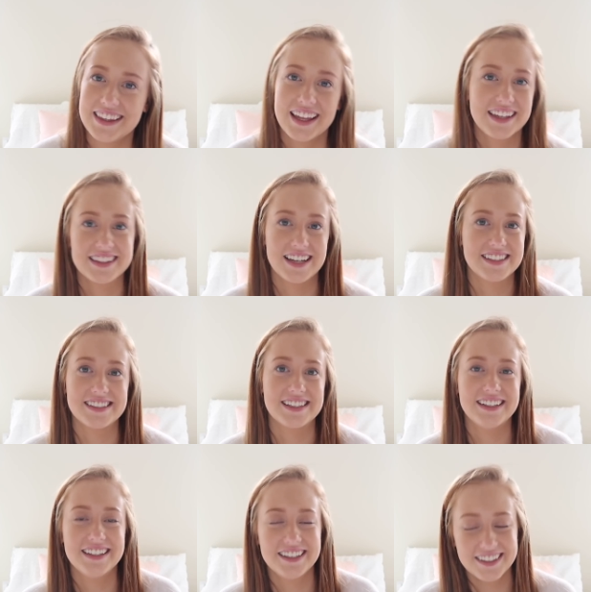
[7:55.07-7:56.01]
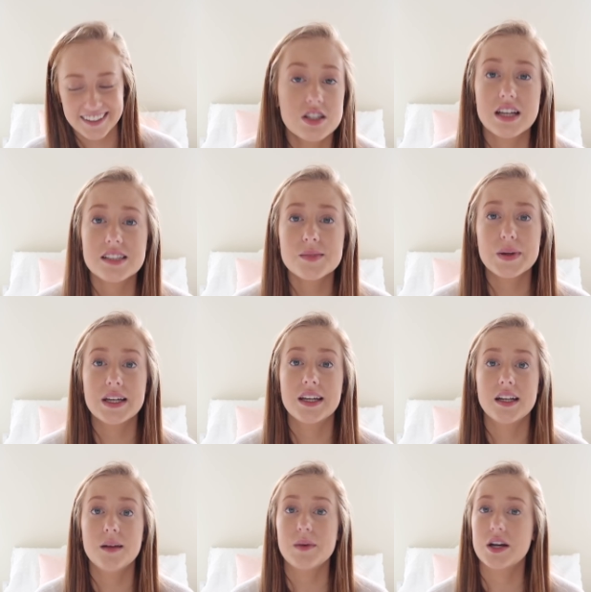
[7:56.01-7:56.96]
Like that's it. So that's
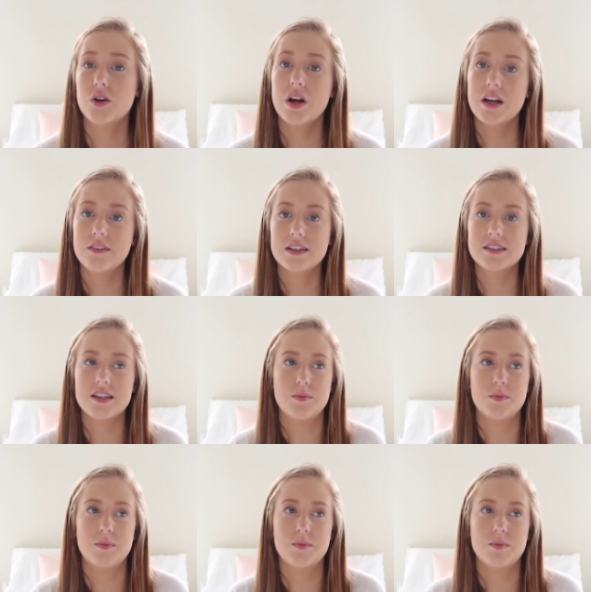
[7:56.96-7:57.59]
been my cravings.